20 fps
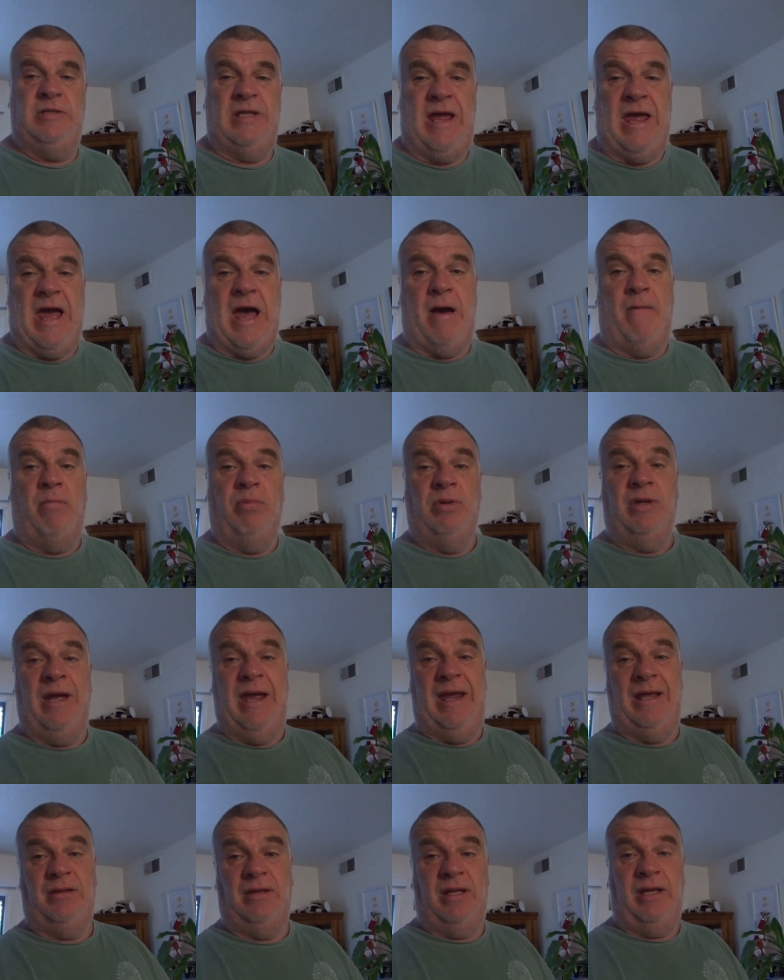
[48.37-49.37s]
tab
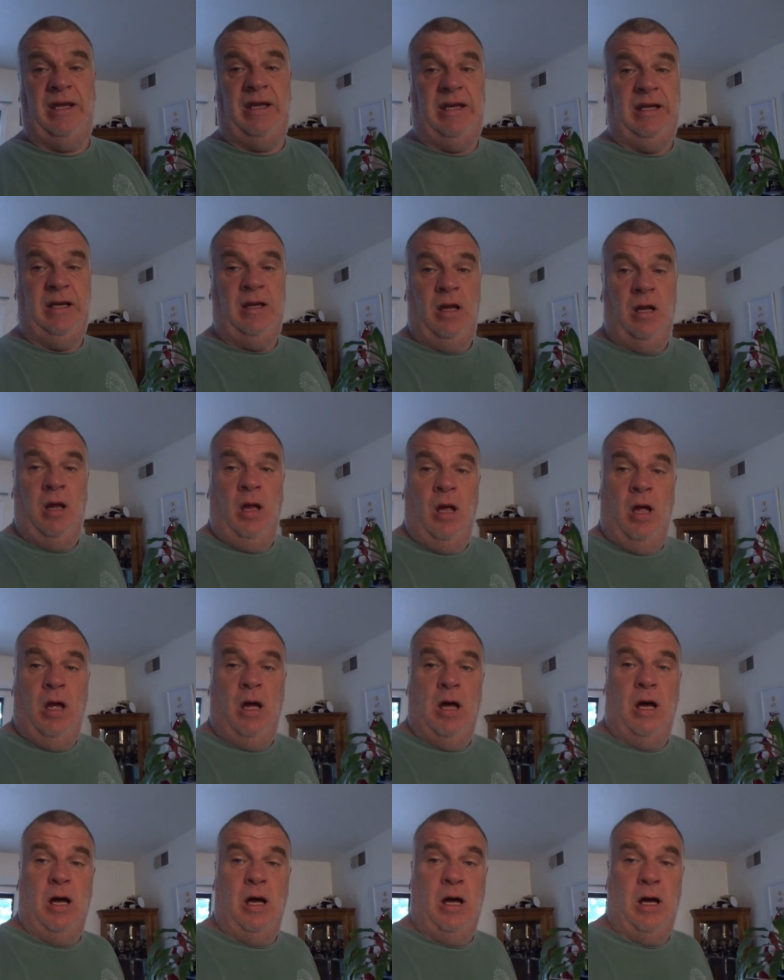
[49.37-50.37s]
lately
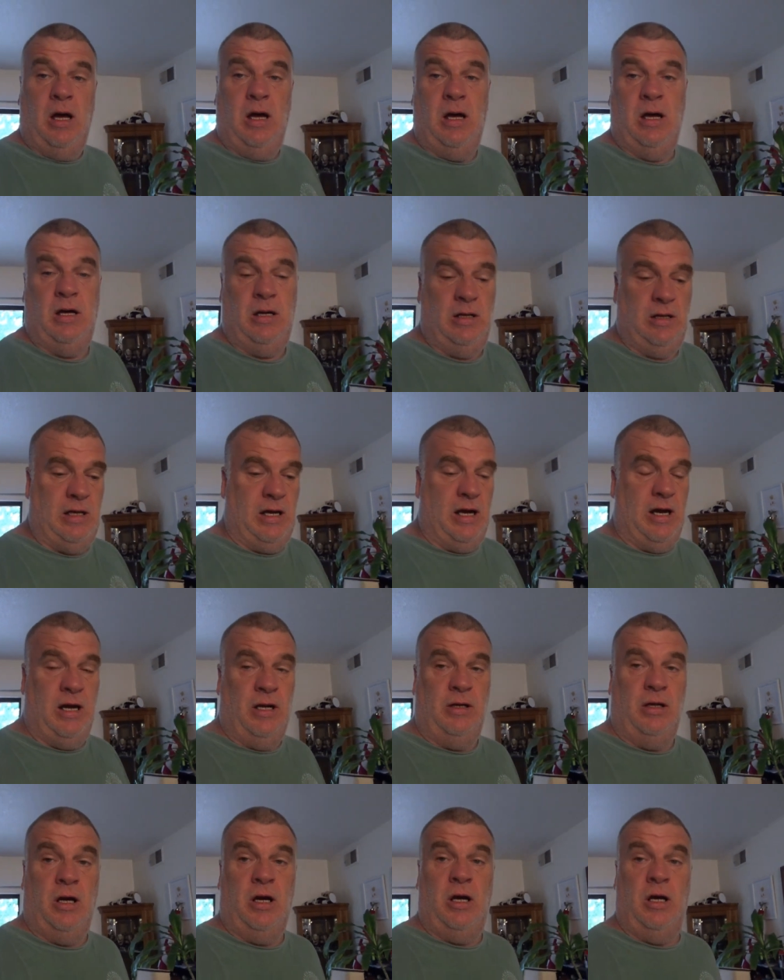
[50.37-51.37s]
uh,
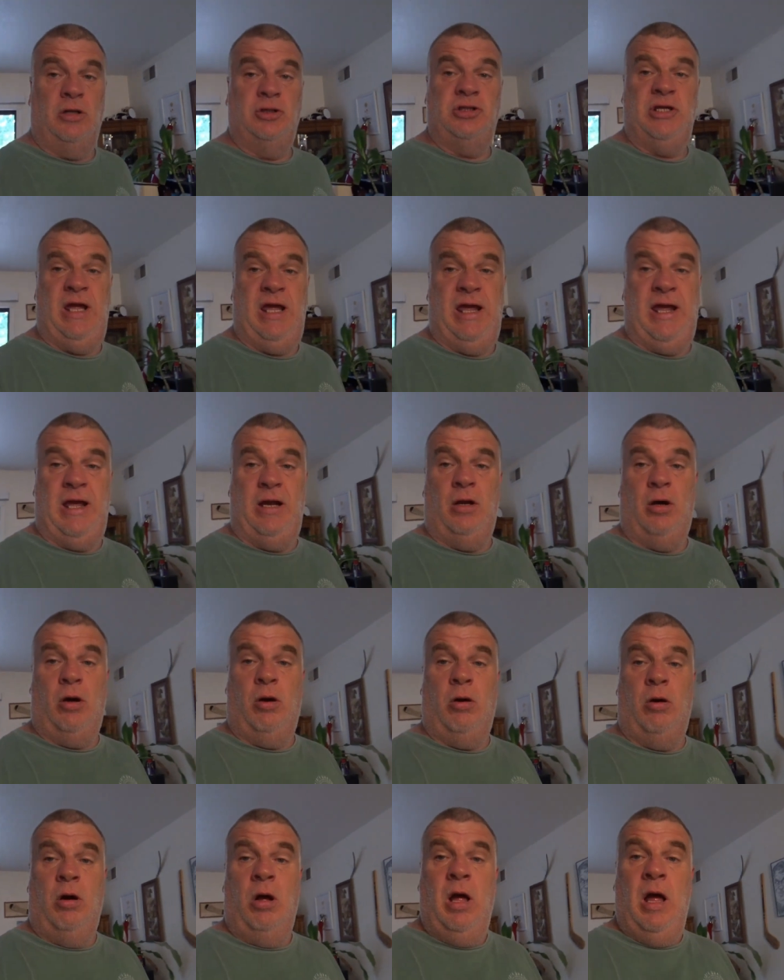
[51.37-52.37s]
on our
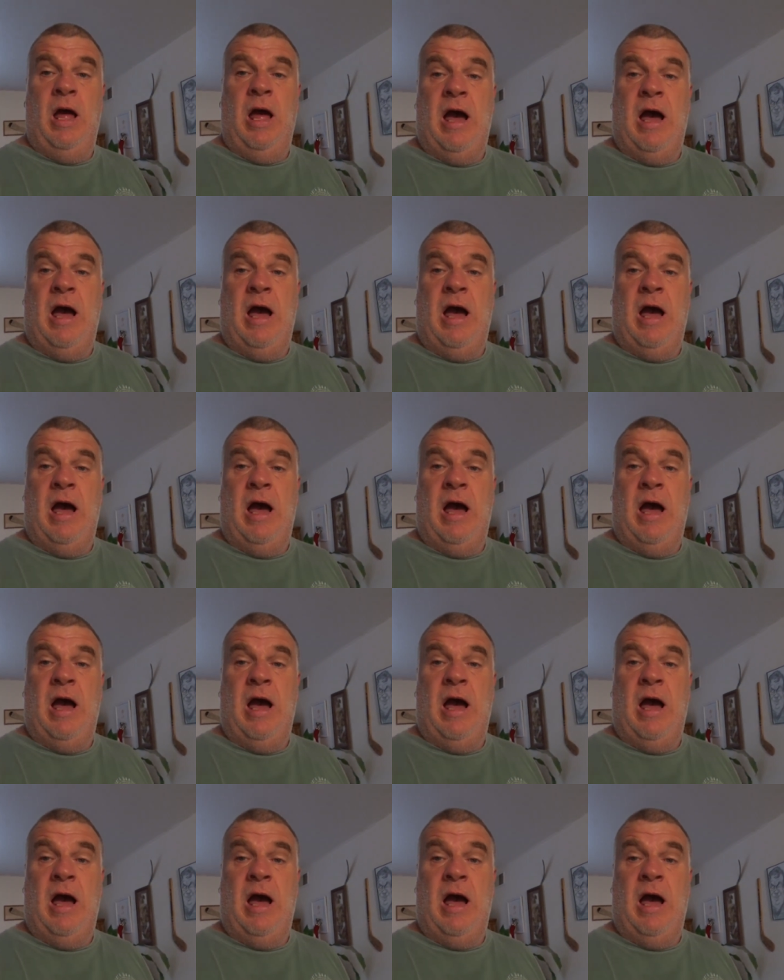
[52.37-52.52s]
channel?